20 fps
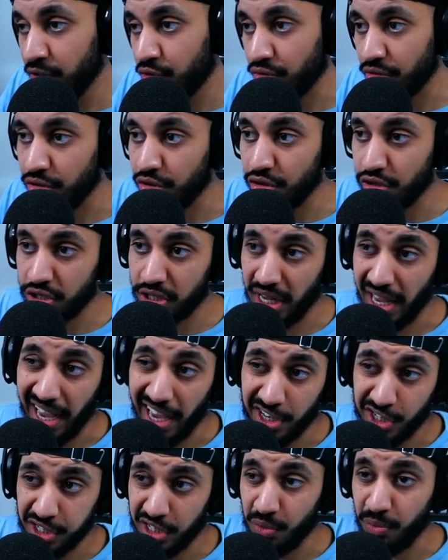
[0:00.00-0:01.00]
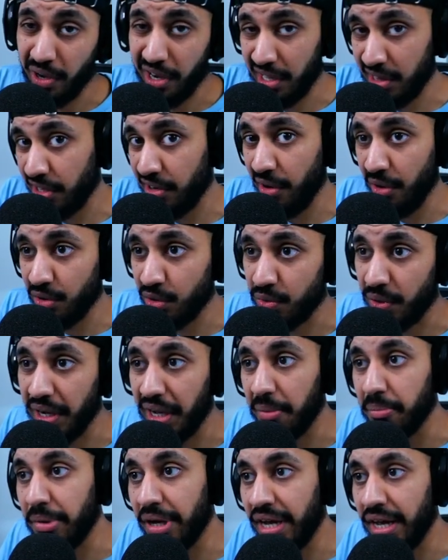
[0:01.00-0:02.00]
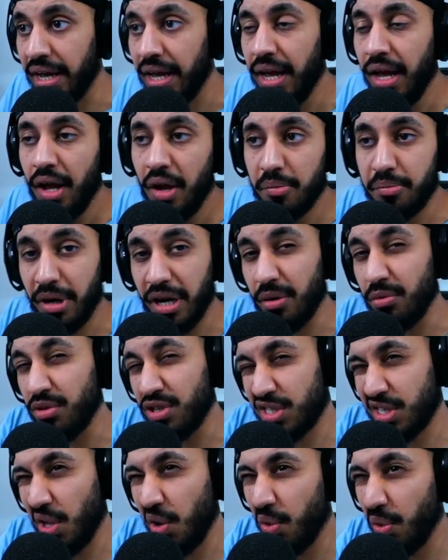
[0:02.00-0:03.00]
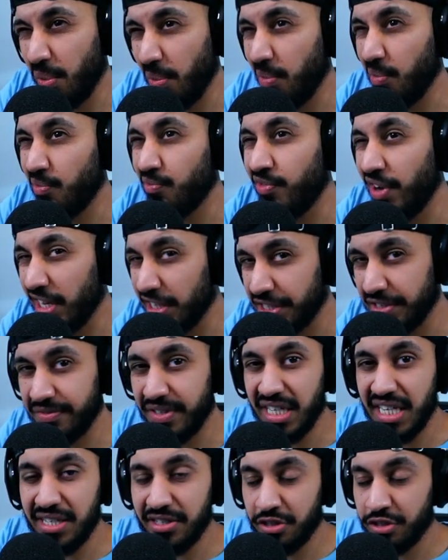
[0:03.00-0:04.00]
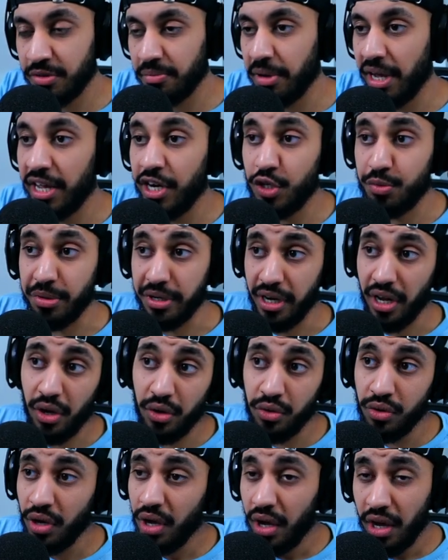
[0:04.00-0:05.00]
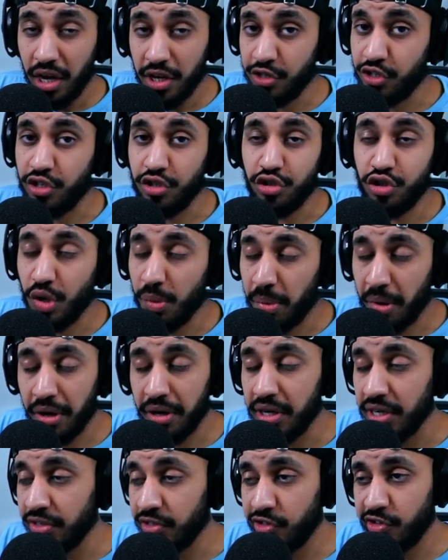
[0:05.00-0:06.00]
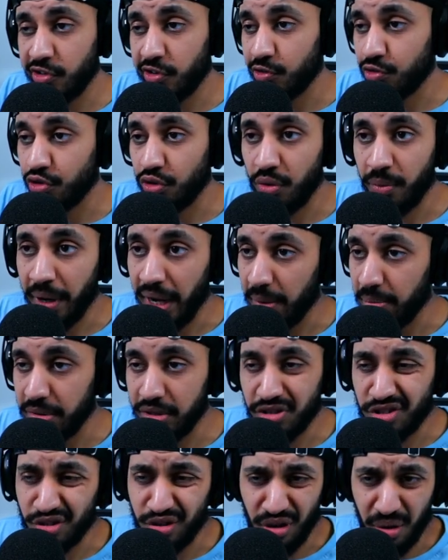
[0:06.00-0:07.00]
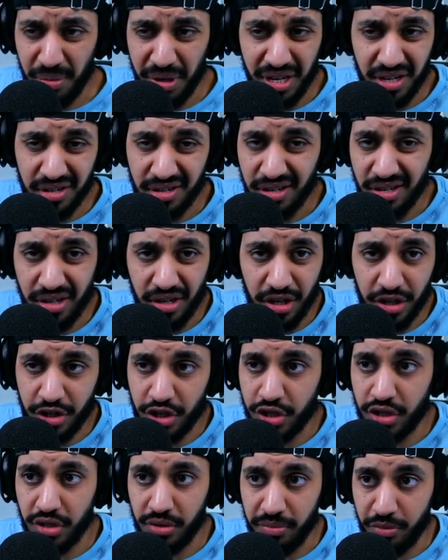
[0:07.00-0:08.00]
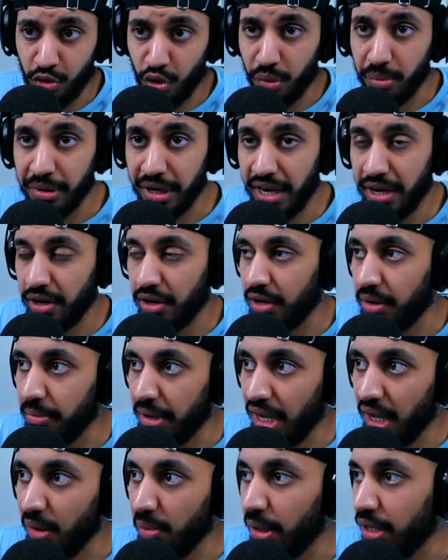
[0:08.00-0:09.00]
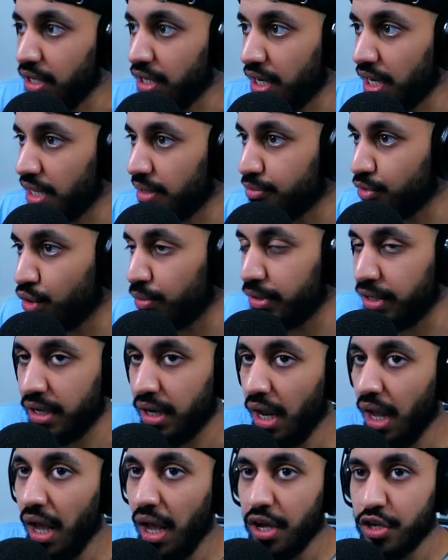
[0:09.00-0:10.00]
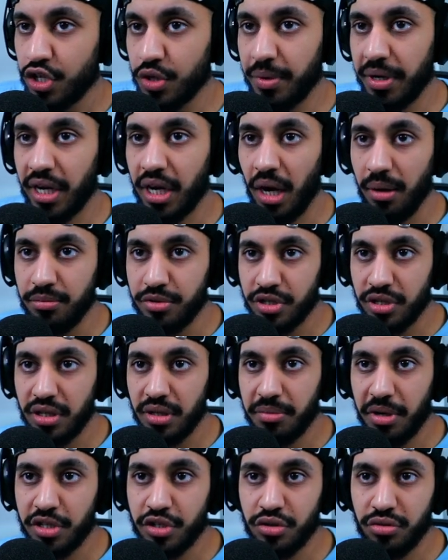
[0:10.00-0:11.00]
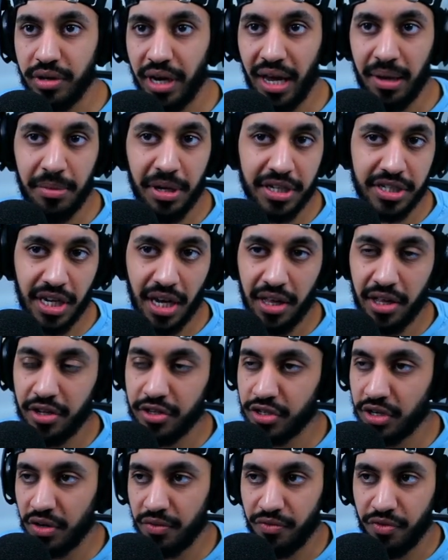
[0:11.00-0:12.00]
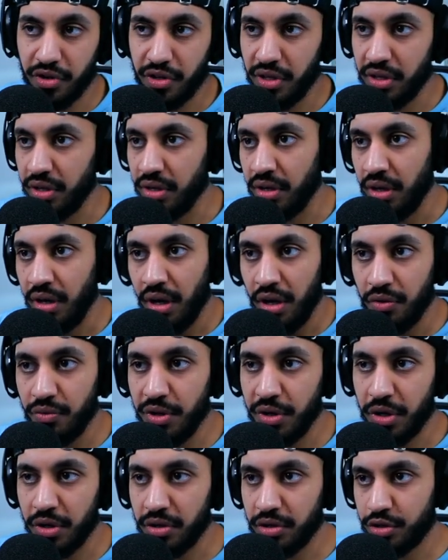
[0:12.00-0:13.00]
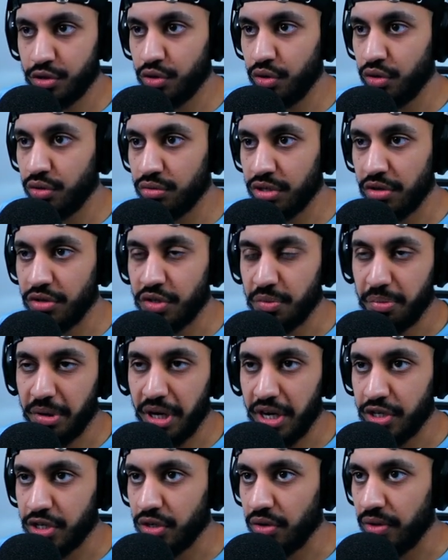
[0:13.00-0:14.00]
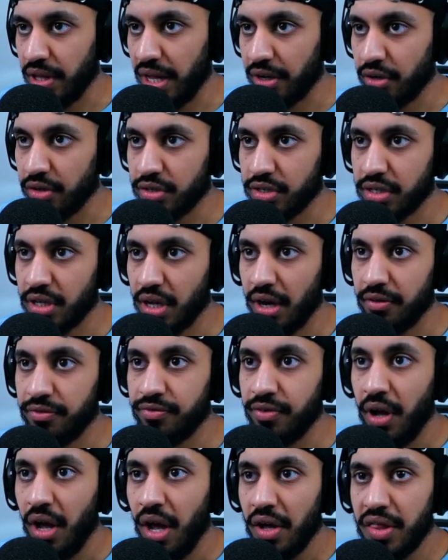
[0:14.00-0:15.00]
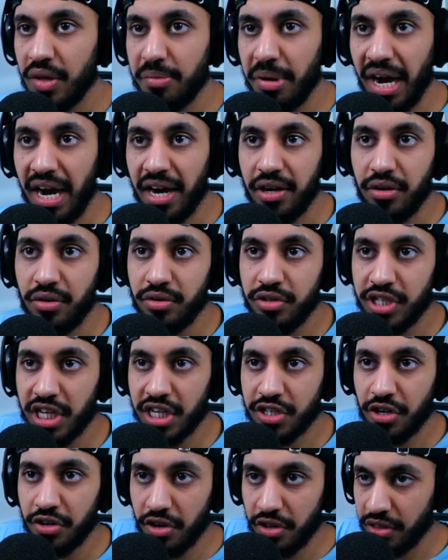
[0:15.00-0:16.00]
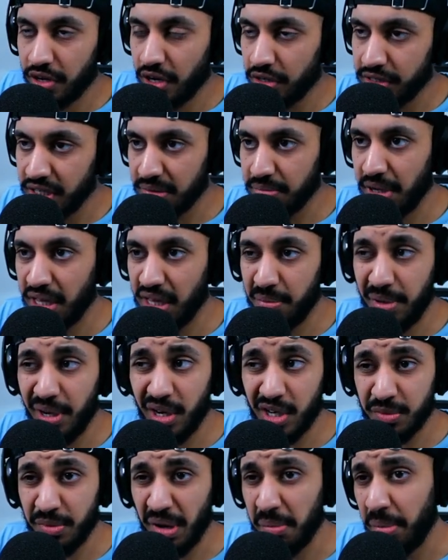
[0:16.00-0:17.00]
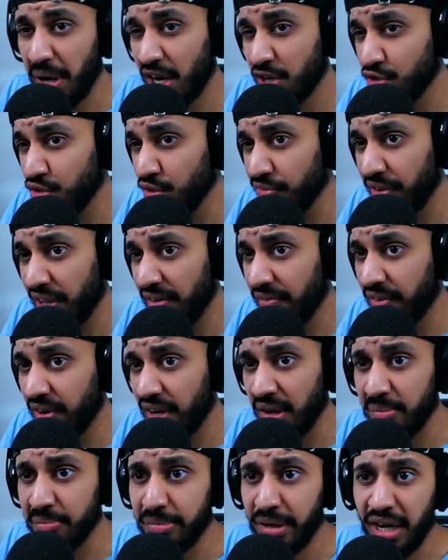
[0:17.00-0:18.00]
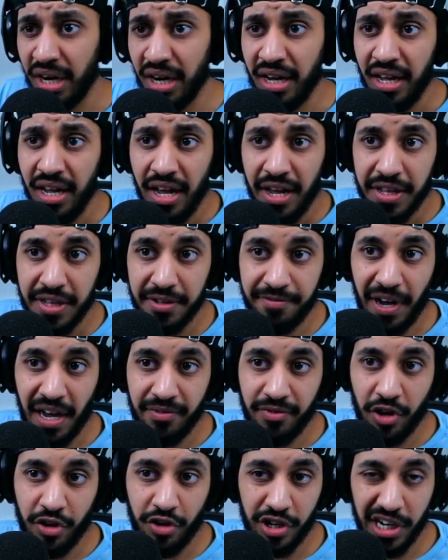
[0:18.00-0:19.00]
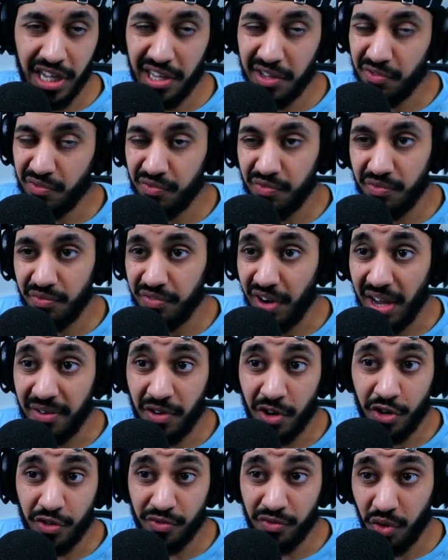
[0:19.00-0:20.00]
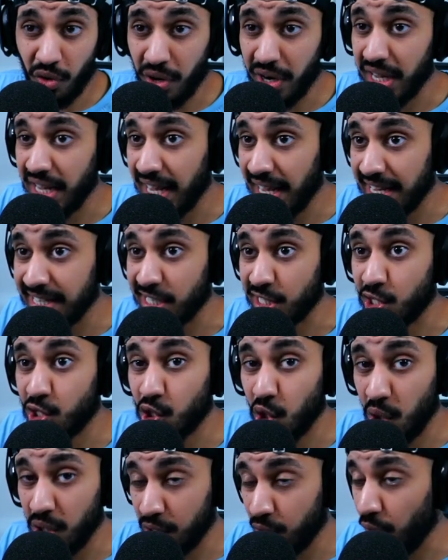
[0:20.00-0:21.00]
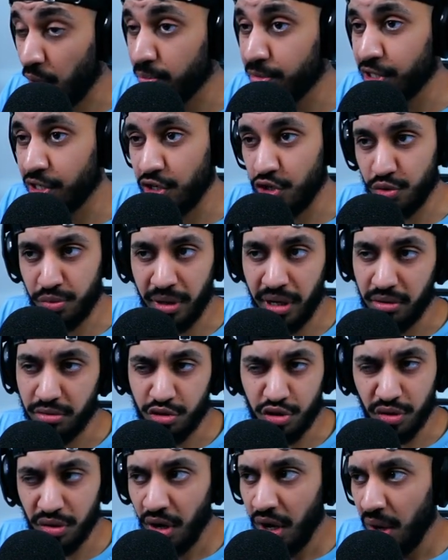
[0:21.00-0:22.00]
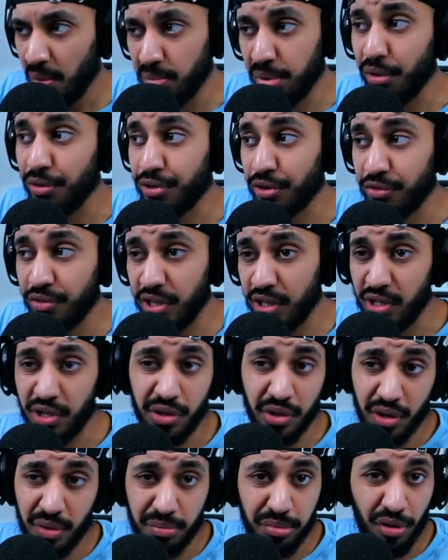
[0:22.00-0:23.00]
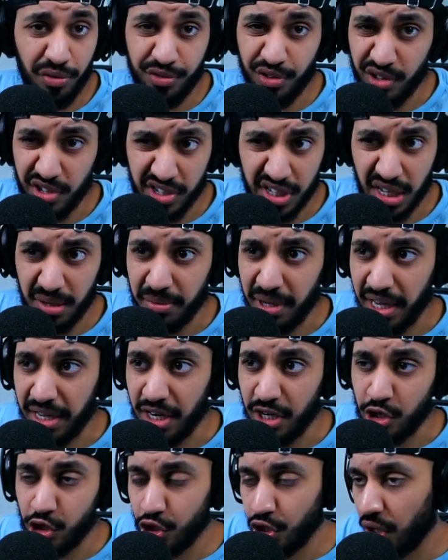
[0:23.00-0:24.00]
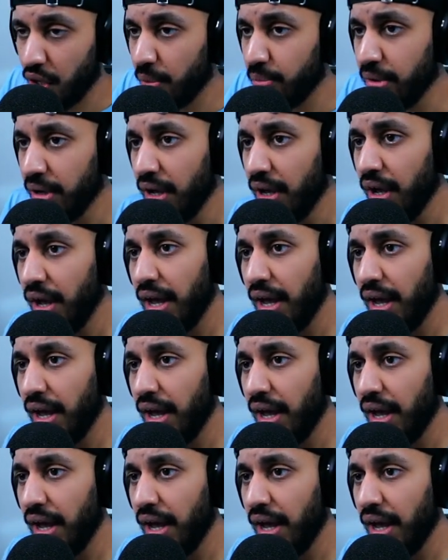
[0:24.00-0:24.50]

So it used to actually wiggle around quite a bit, but it was still relatively easy to manage, but now it's just a super easy to control weapon. So I mean, it's just a no-brainer in my opinion at the moment. So when it comes to the muzzle, MX silencer for the recoil control, sound suppression, all that good stuff. The barrel, 613mm is my personal favorite, but the 548 is a solid option as well. So both are really good, both do the same kind of job.